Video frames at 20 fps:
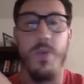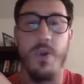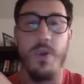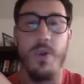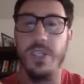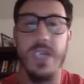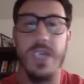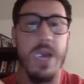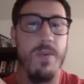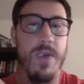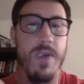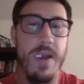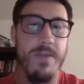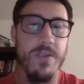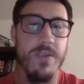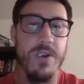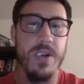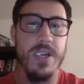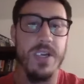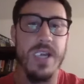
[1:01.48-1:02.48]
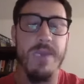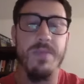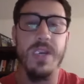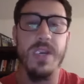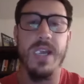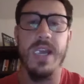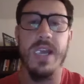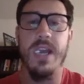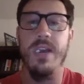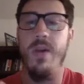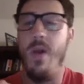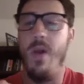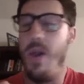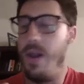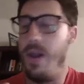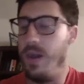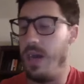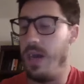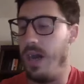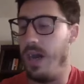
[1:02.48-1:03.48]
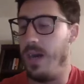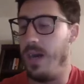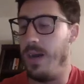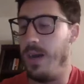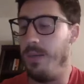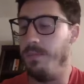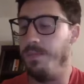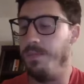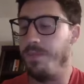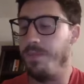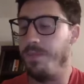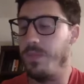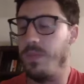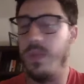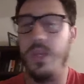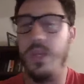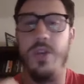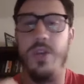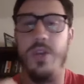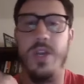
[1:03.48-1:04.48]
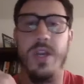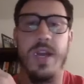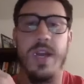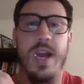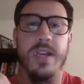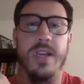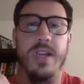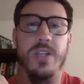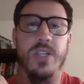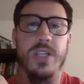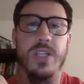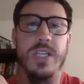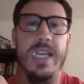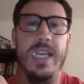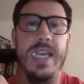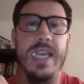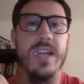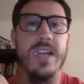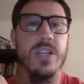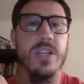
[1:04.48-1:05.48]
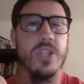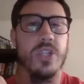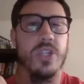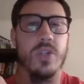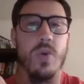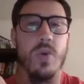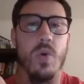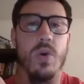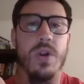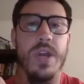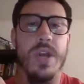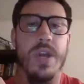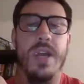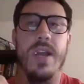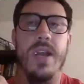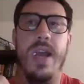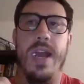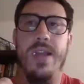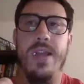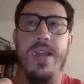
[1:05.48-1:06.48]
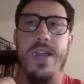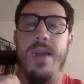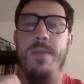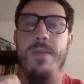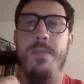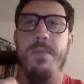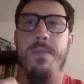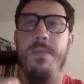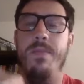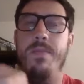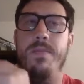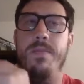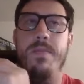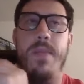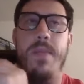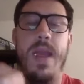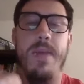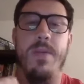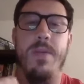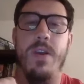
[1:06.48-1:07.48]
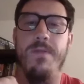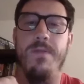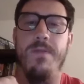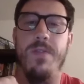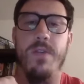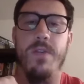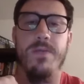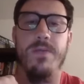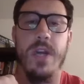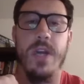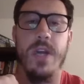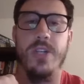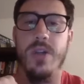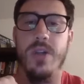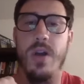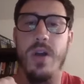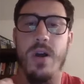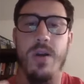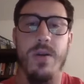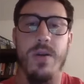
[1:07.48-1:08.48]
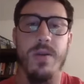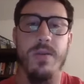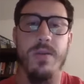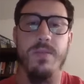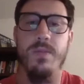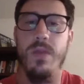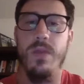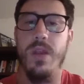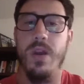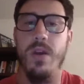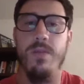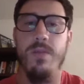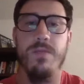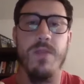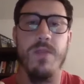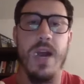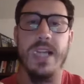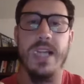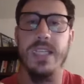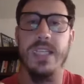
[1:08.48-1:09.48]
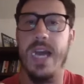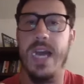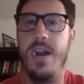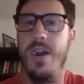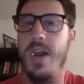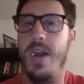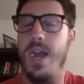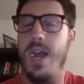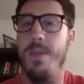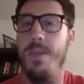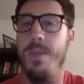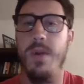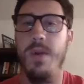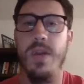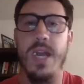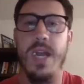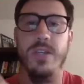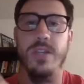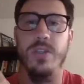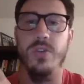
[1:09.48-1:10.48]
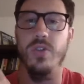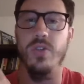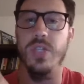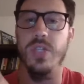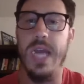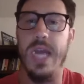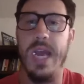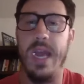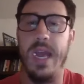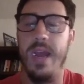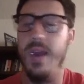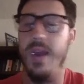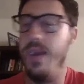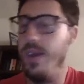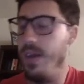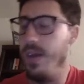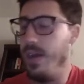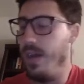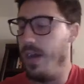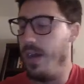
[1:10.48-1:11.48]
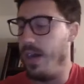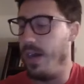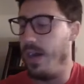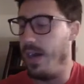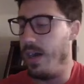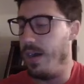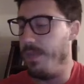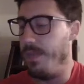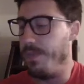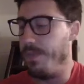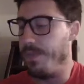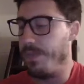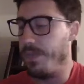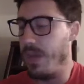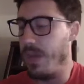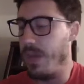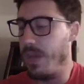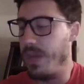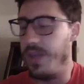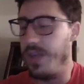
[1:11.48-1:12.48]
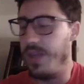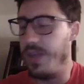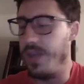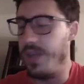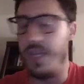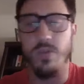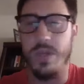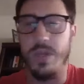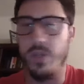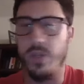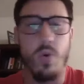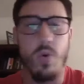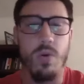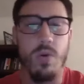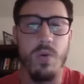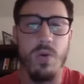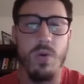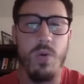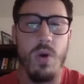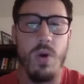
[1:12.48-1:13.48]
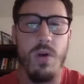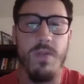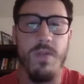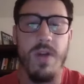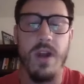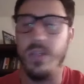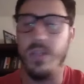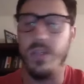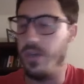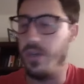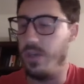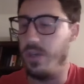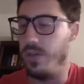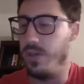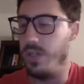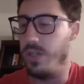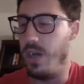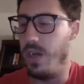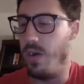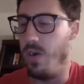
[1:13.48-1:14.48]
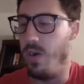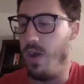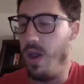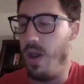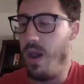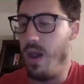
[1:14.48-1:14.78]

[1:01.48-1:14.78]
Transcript: Thursday, whenever you're attempting it, you can kind of just get a score in, and then maybe you feel fresher on, Friday, Saturday, Monday, Tuesday. I think is when those qualifiers are due. So